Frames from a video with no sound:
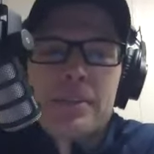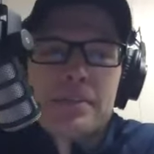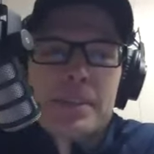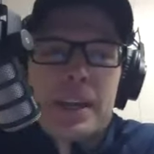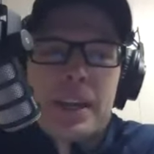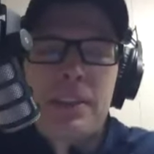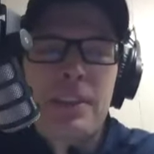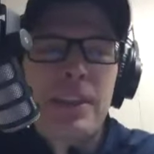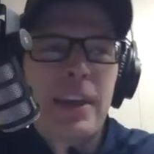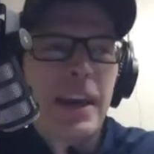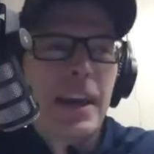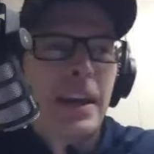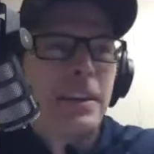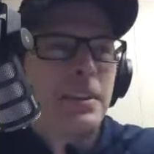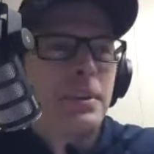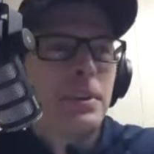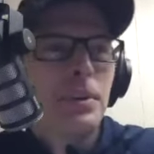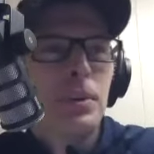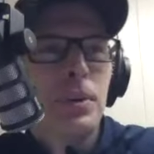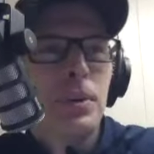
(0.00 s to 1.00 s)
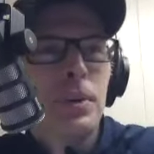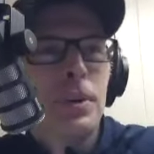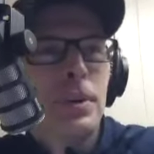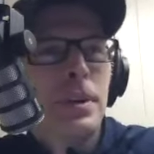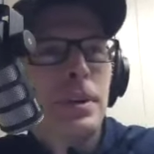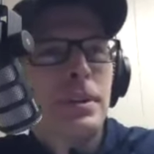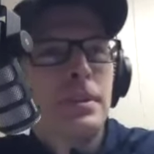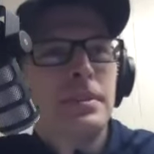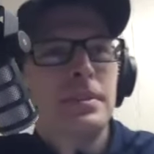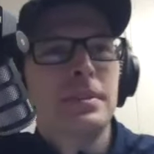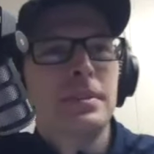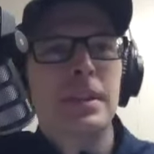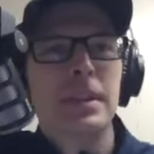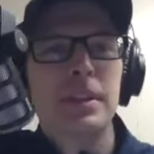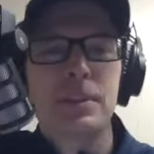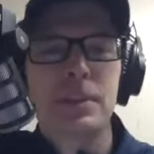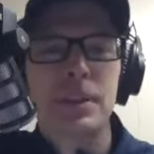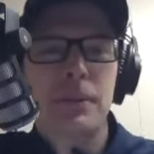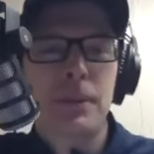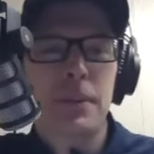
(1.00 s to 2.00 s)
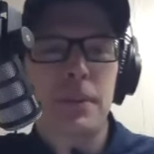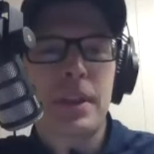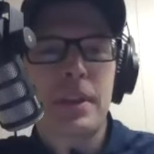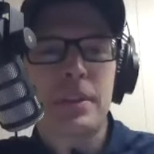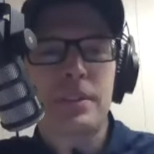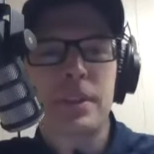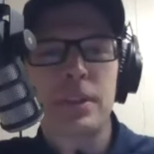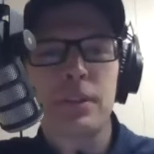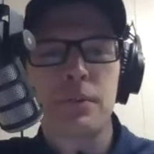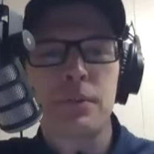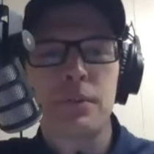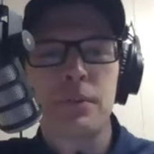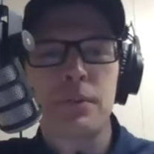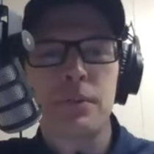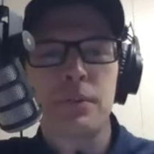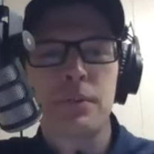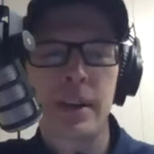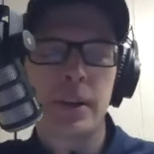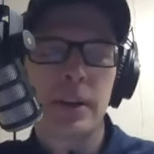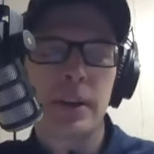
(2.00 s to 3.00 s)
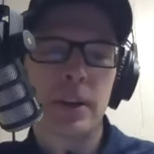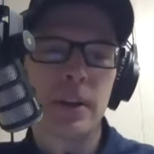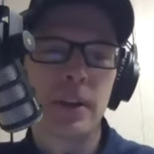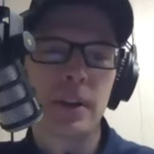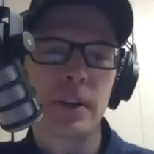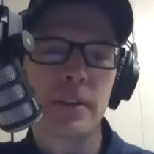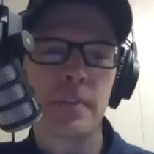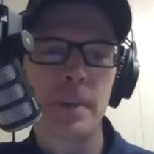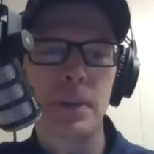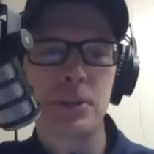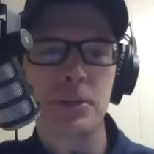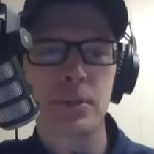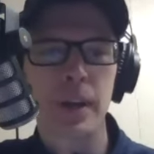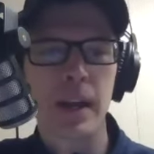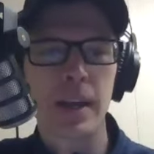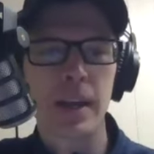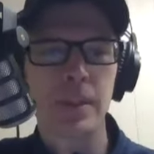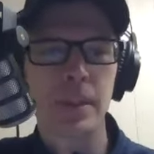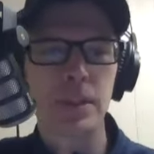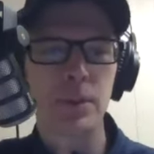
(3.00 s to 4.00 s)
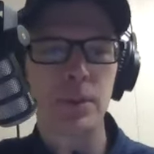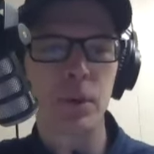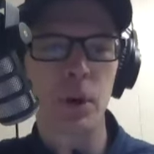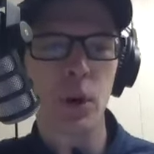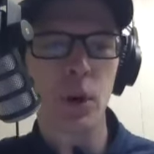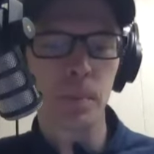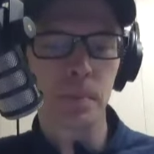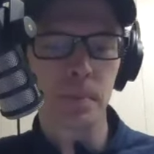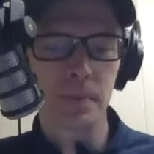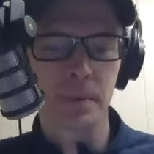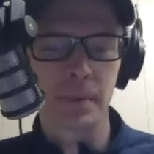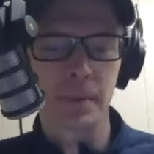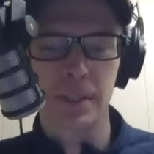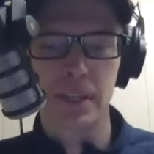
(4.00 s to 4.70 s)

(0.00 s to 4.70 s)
like that or you know different things that you've tried or heard have been tried that you hope